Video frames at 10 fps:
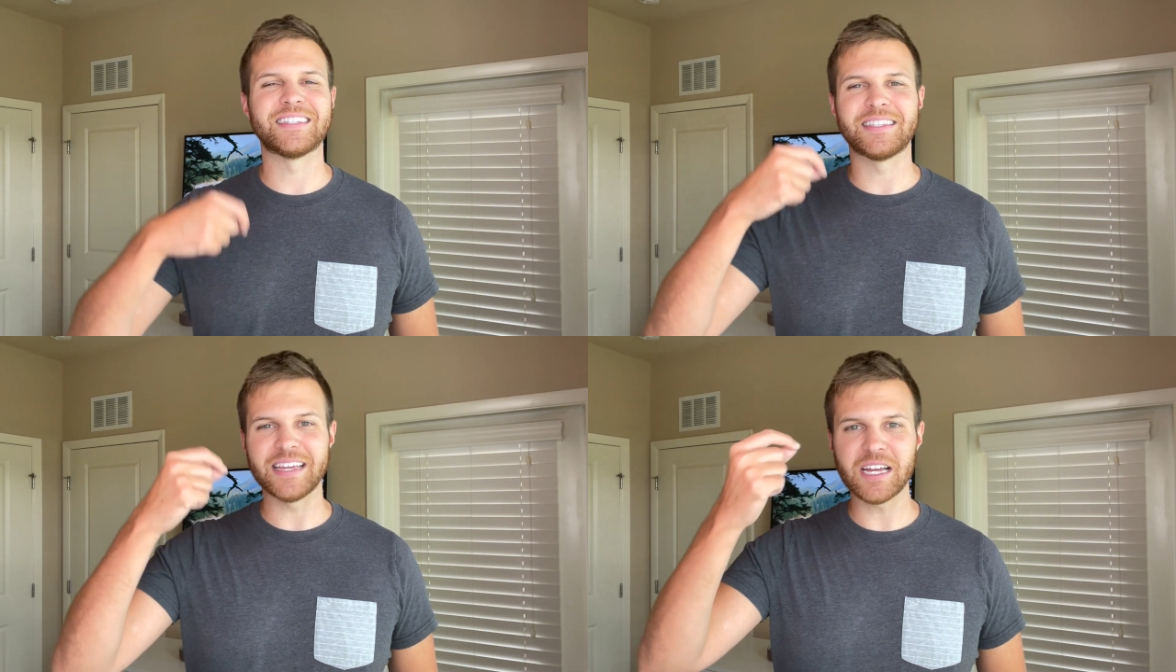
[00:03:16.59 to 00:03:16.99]

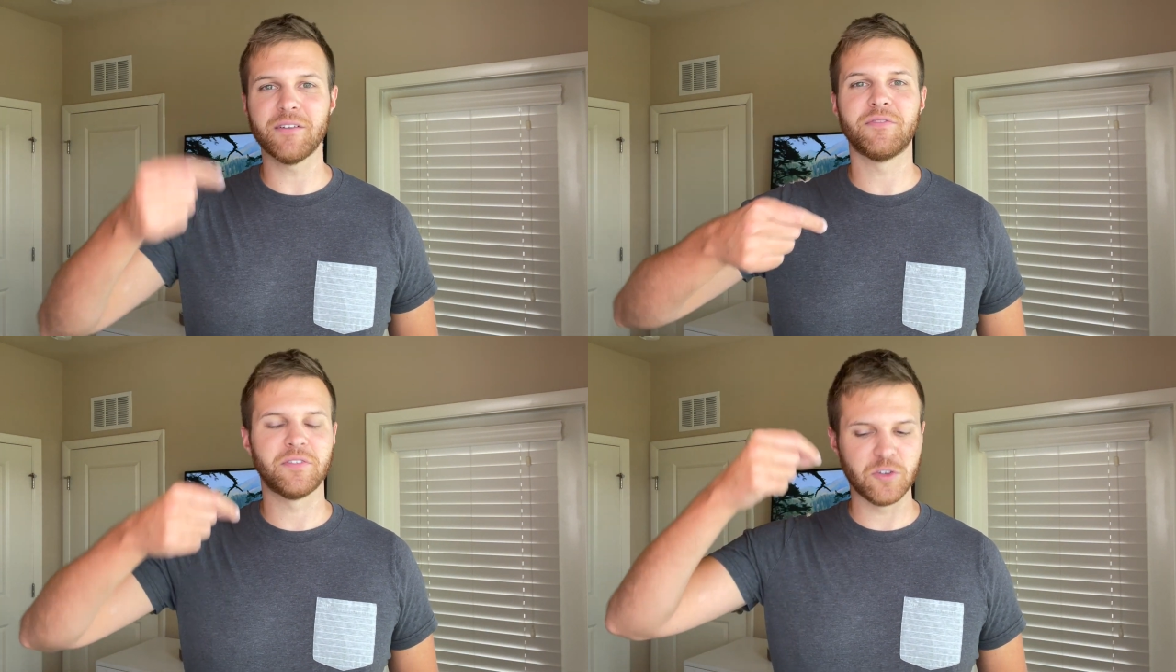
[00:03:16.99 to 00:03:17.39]
think
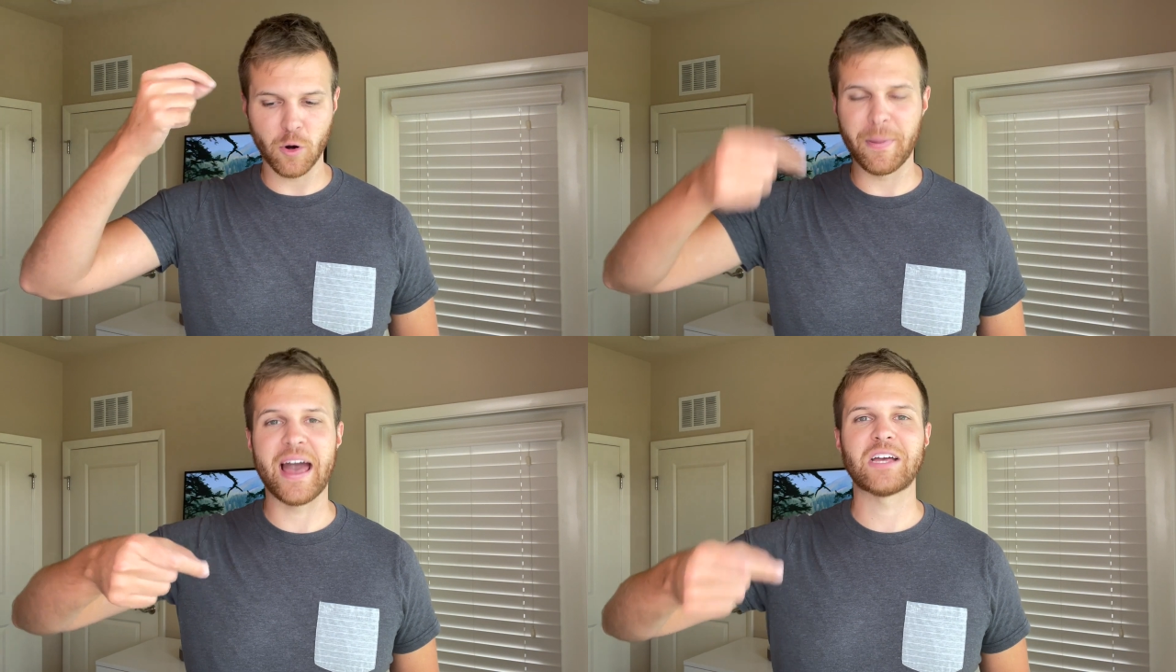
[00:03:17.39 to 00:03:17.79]
of your
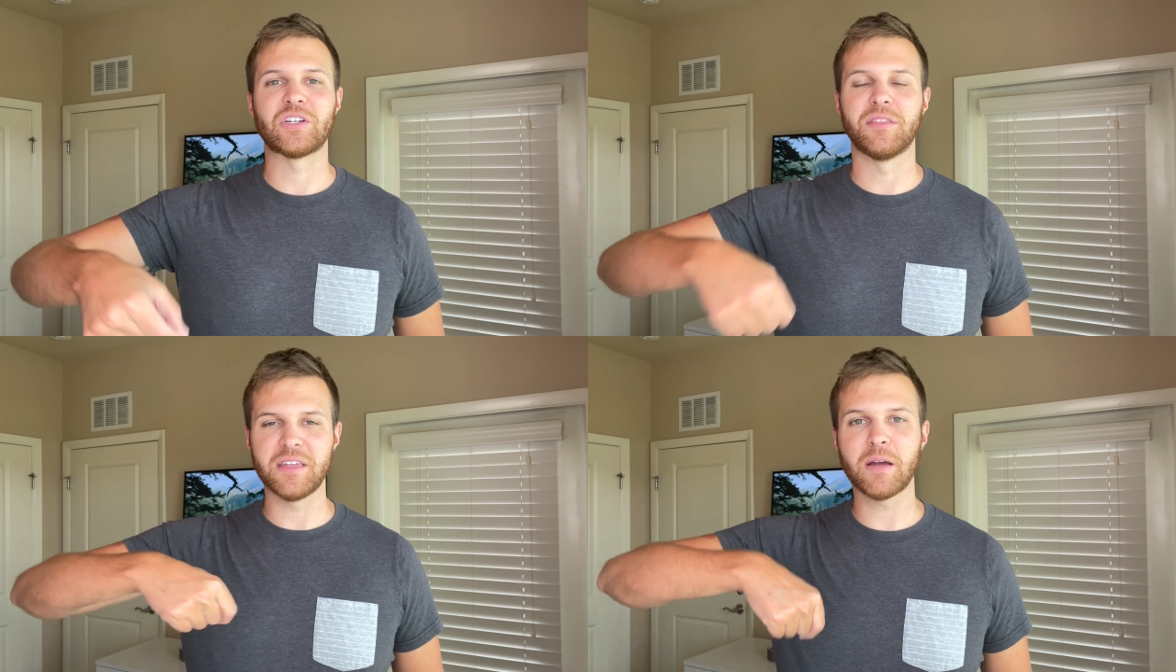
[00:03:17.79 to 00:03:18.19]

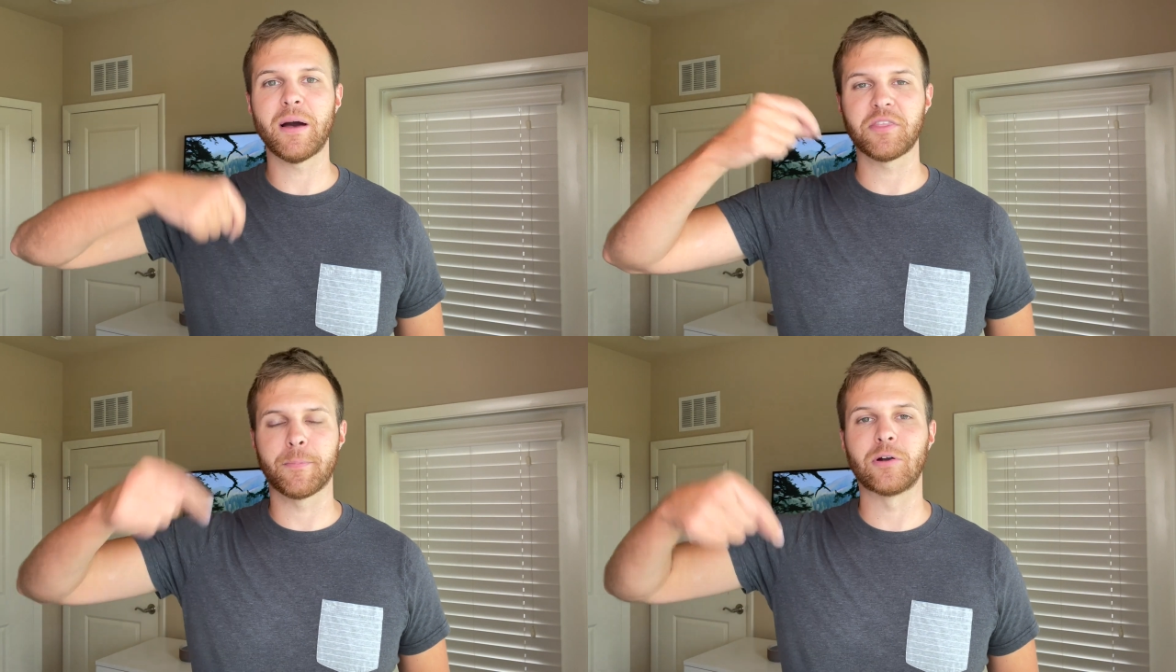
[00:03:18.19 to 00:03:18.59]
passion, think
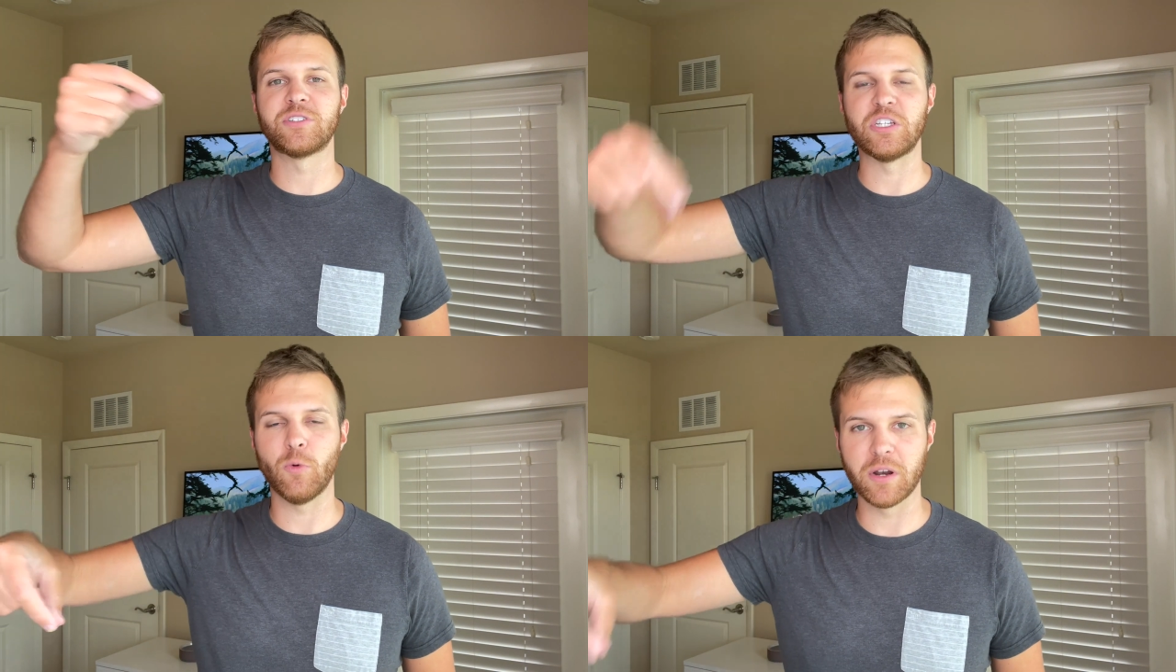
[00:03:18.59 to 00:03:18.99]
about the
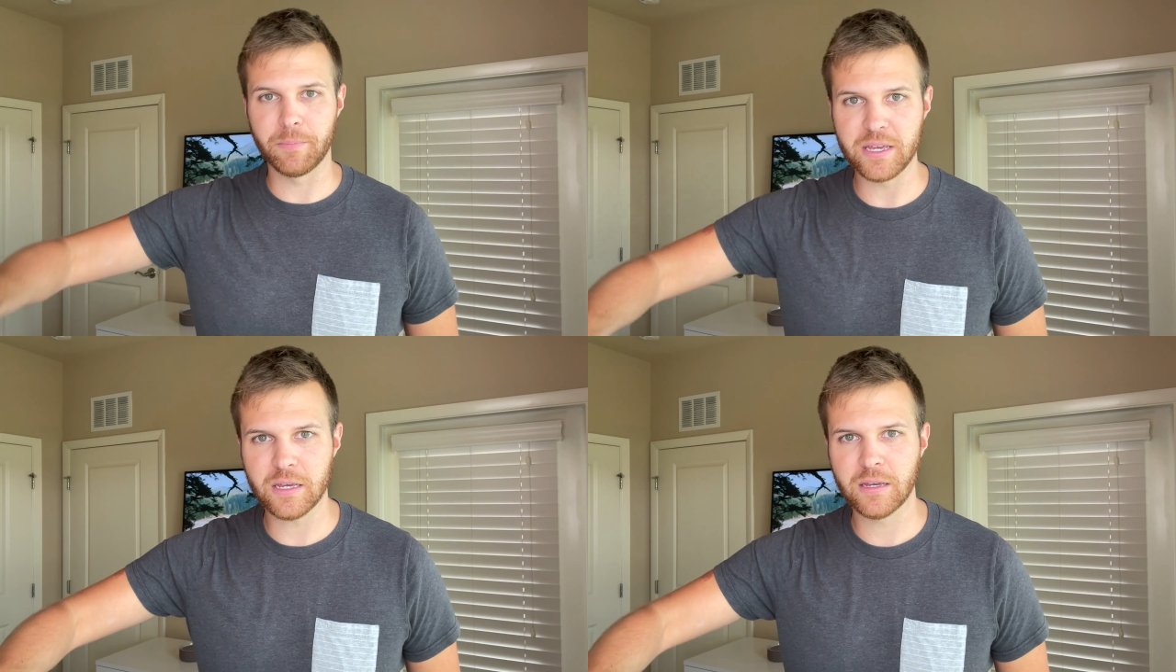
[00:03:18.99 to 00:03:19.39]
person you want to
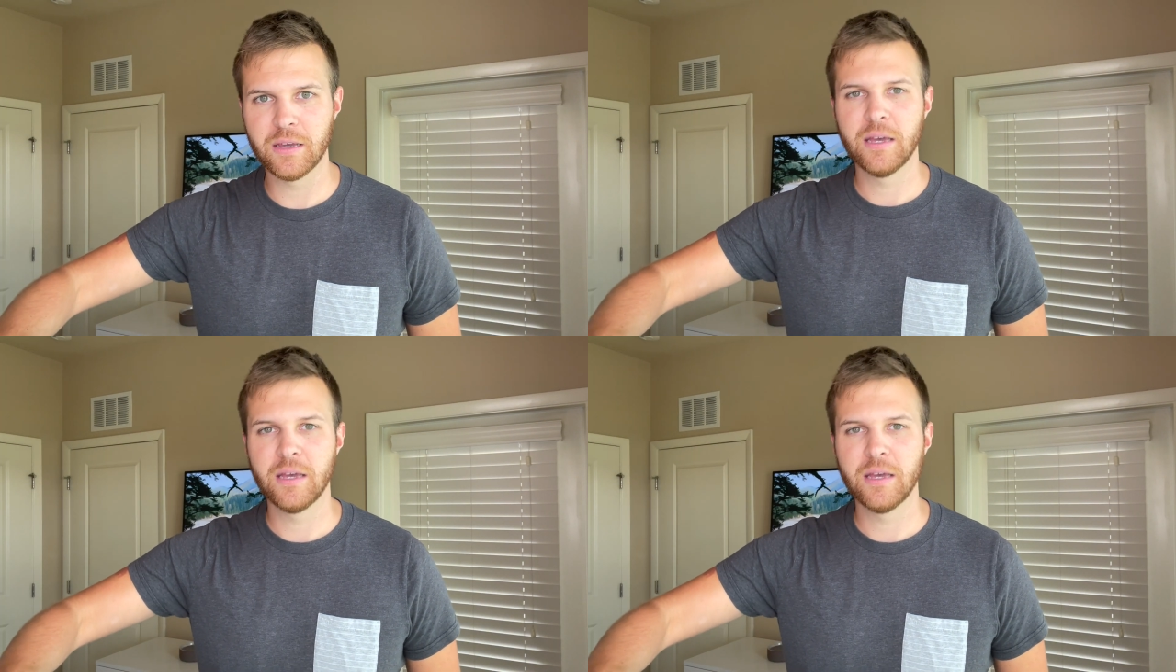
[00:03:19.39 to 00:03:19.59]
be,